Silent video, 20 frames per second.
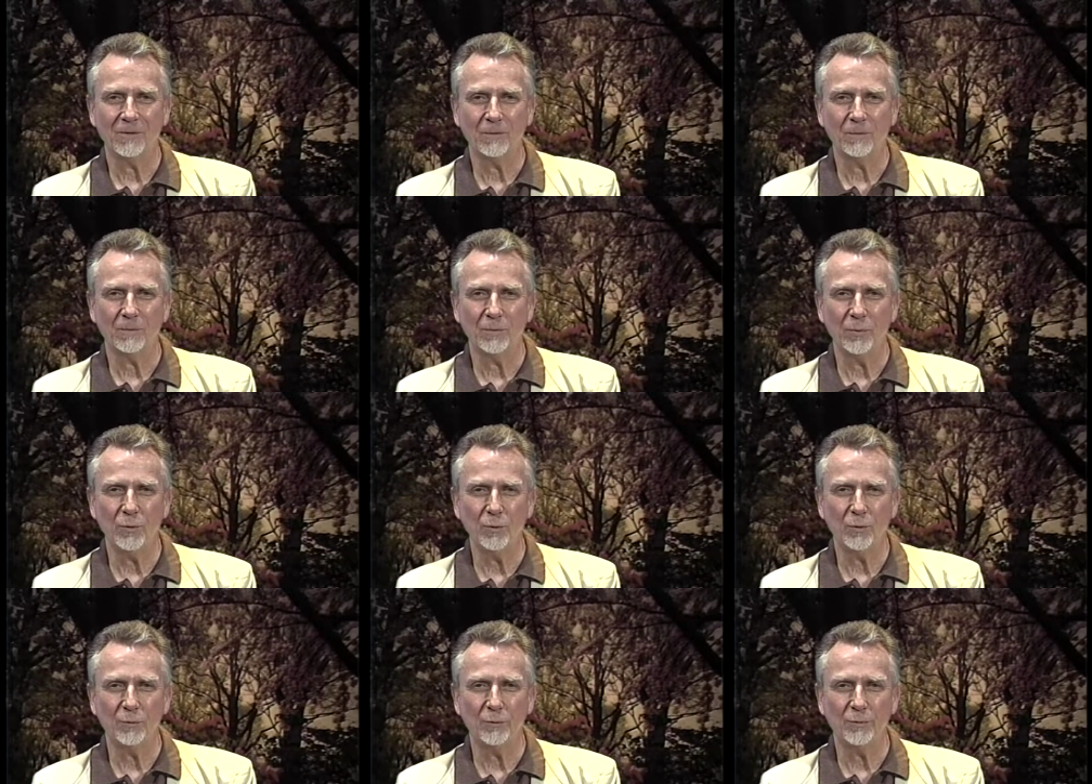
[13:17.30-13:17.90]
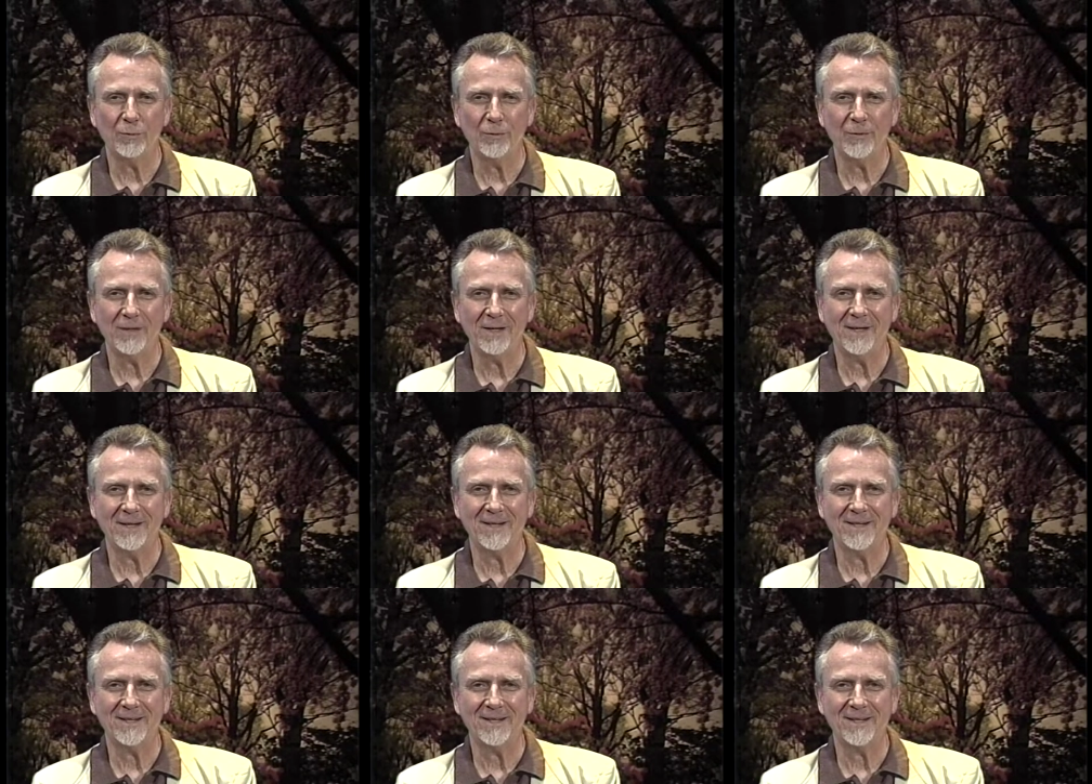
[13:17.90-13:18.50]
beautiful,
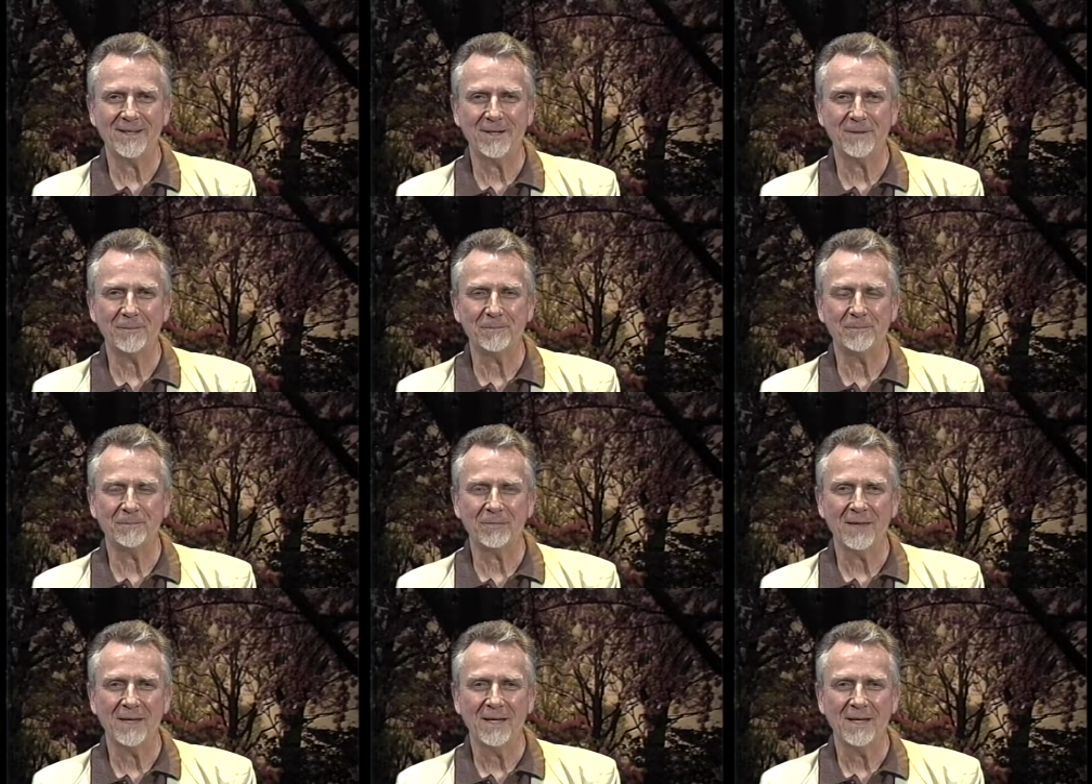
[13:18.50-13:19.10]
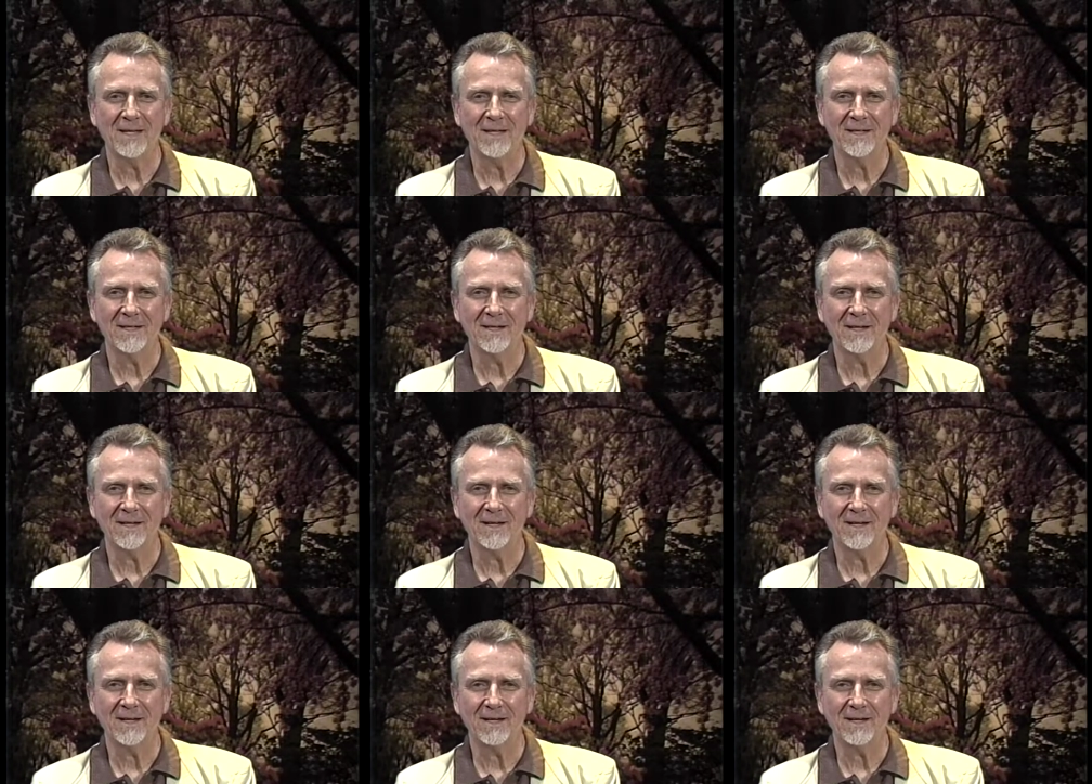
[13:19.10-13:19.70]
and
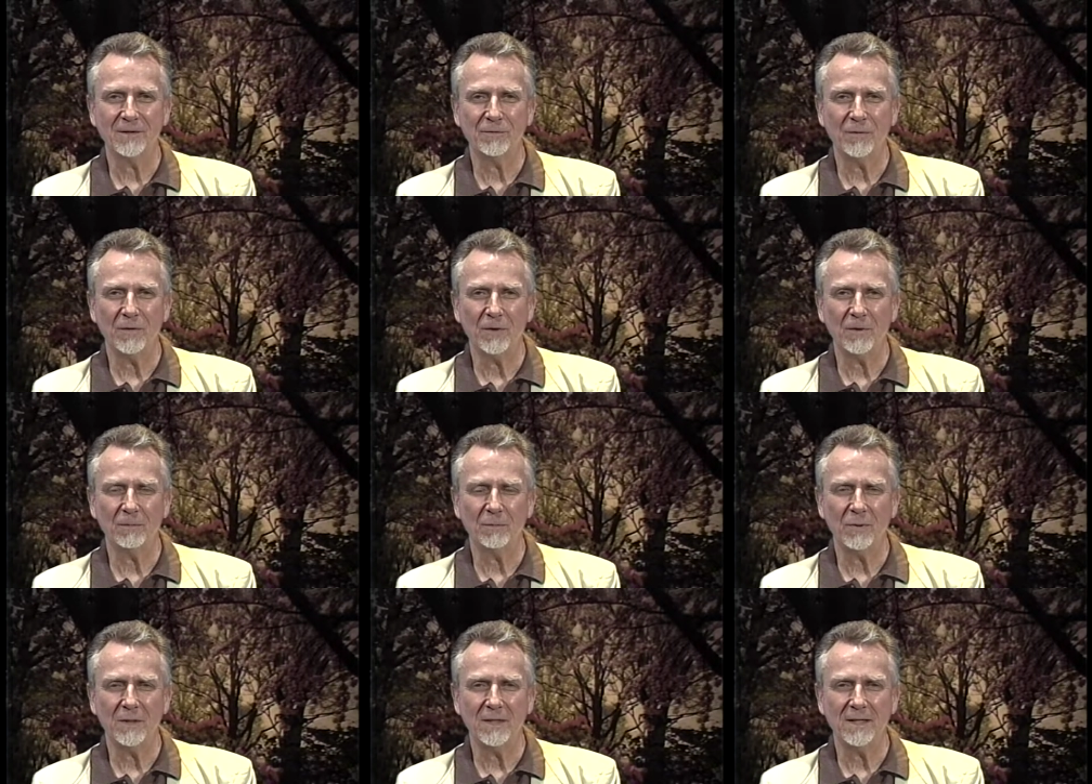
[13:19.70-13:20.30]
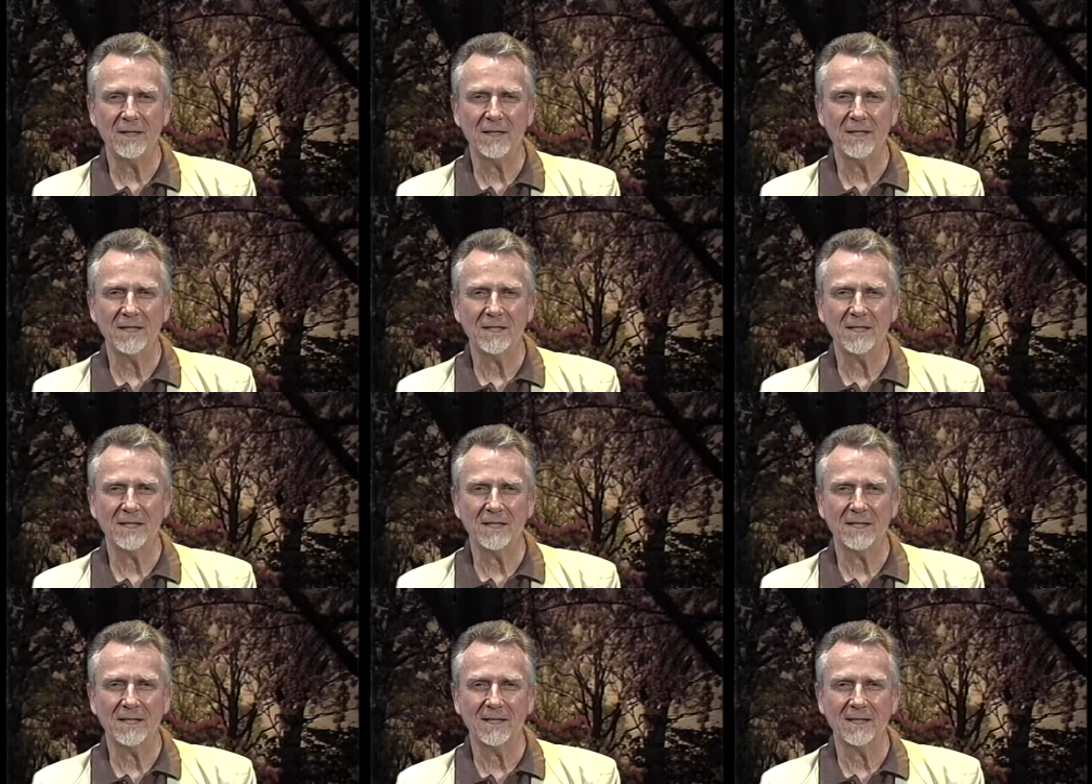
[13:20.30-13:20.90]
he's very
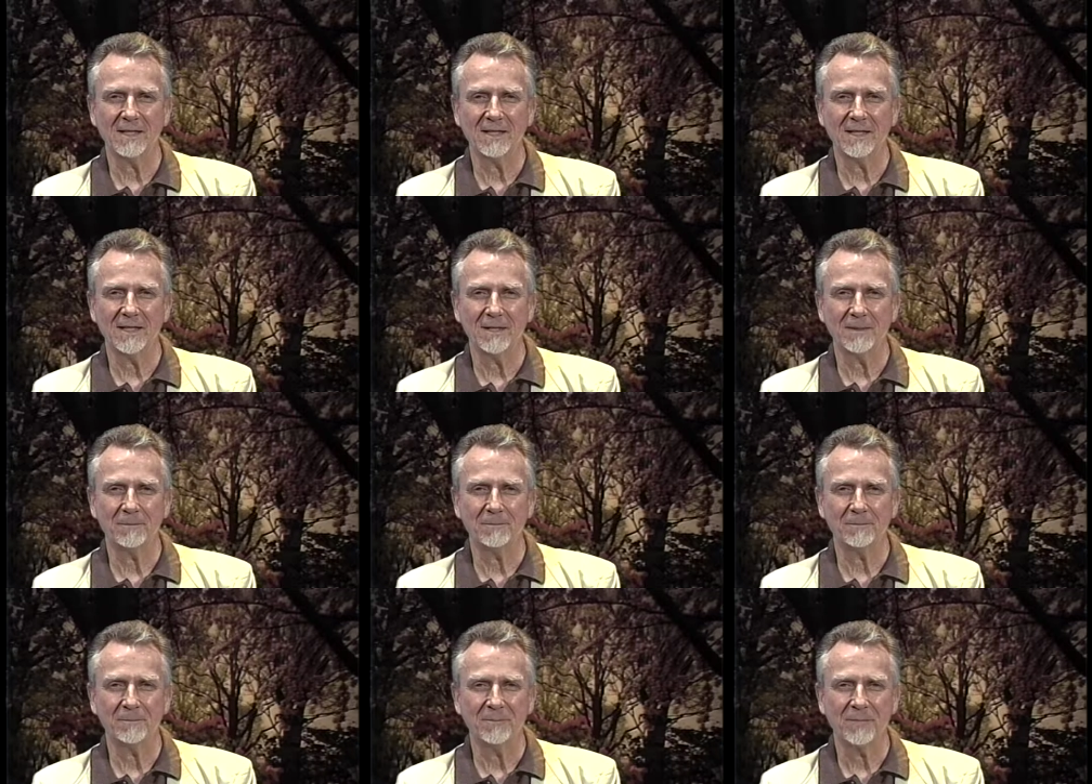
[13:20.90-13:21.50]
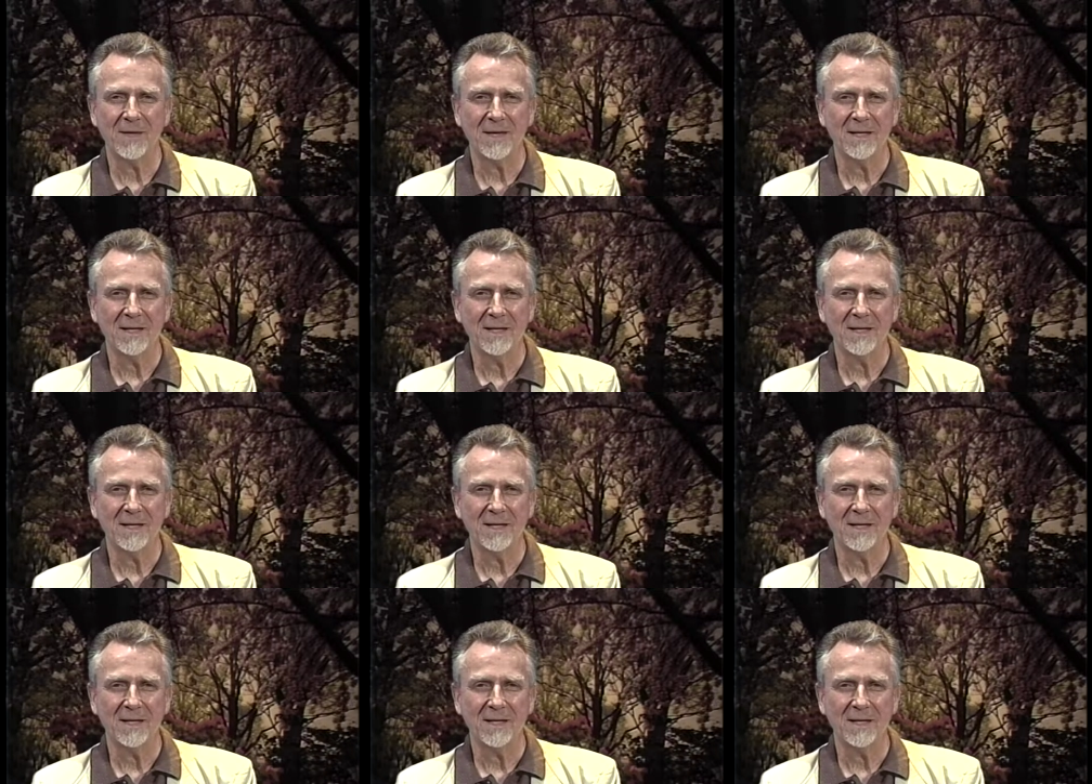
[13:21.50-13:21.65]
pleased, and